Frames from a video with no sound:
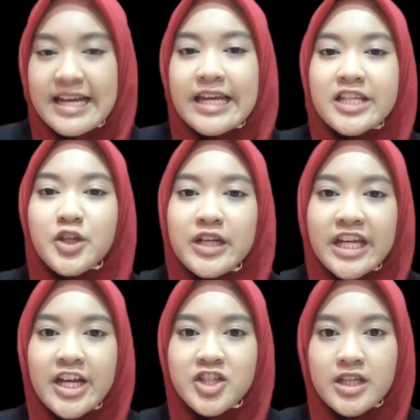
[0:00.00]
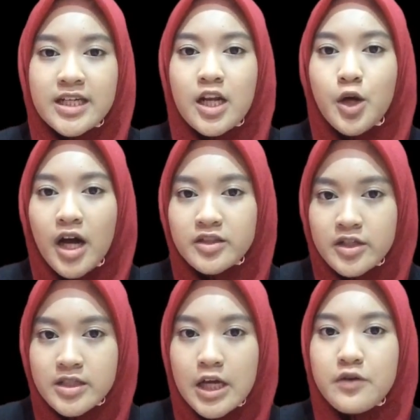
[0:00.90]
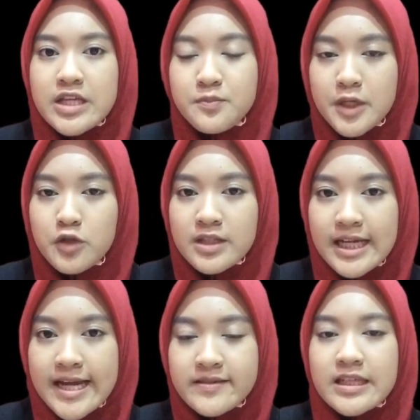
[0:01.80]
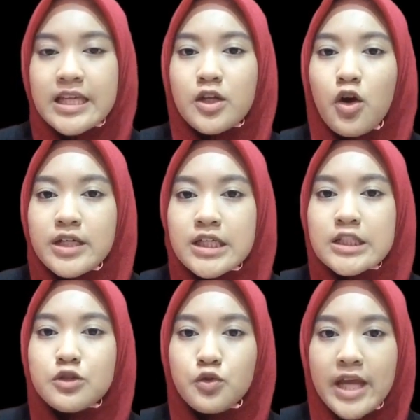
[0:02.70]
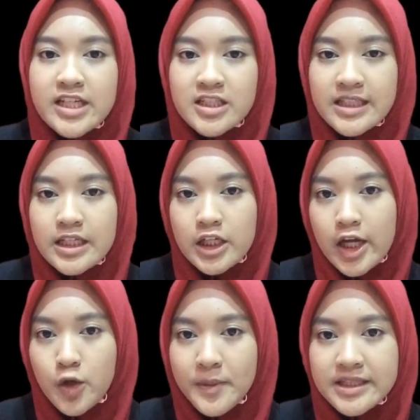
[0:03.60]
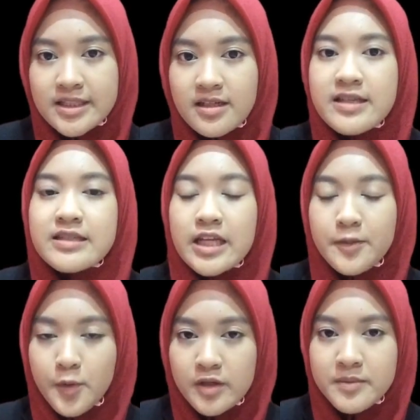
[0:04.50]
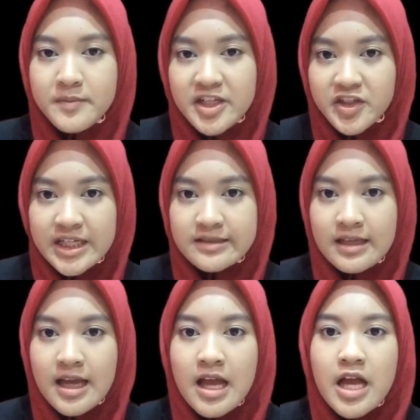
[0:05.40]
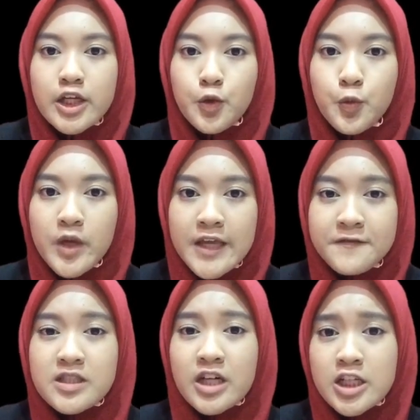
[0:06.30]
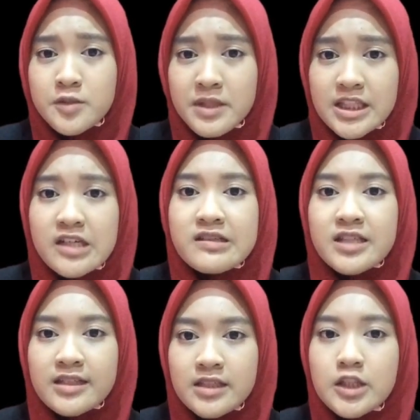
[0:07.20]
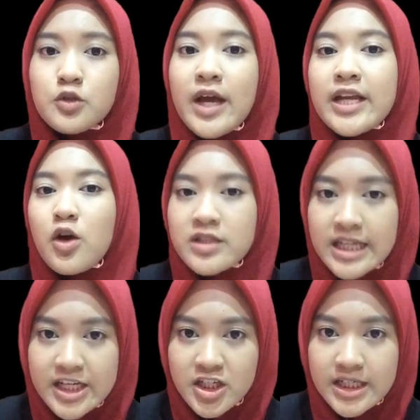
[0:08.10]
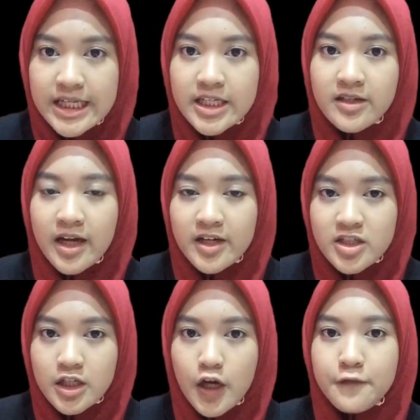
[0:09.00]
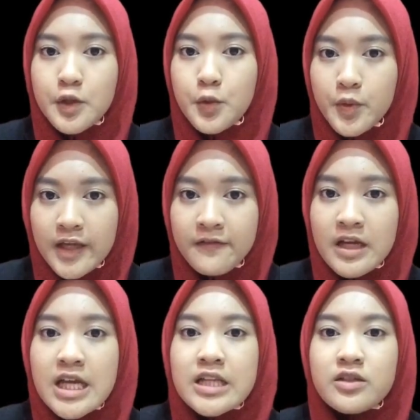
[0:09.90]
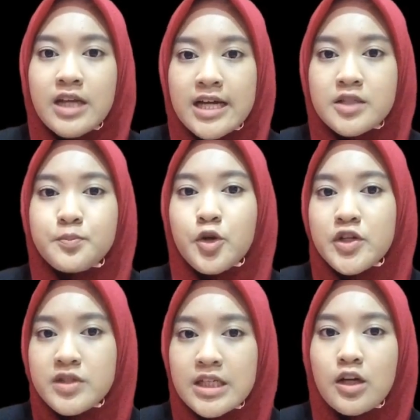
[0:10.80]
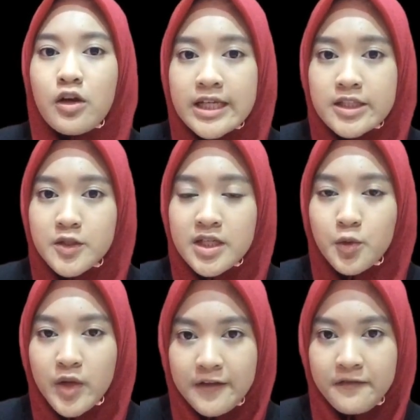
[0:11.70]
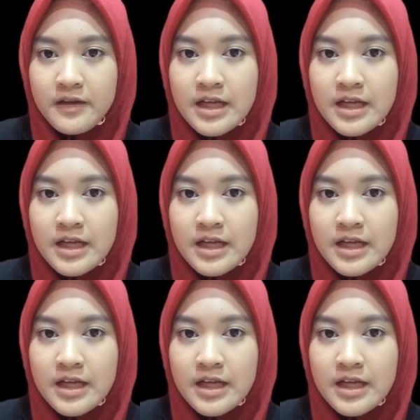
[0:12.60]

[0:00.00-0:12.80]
In sonication, ultrasound is being utilized in order to agitate the nanoparticle inside the polymer matrix. The waves transmitted resulting to an oscillation in the direction of the wave, thus producing longitudinal wave.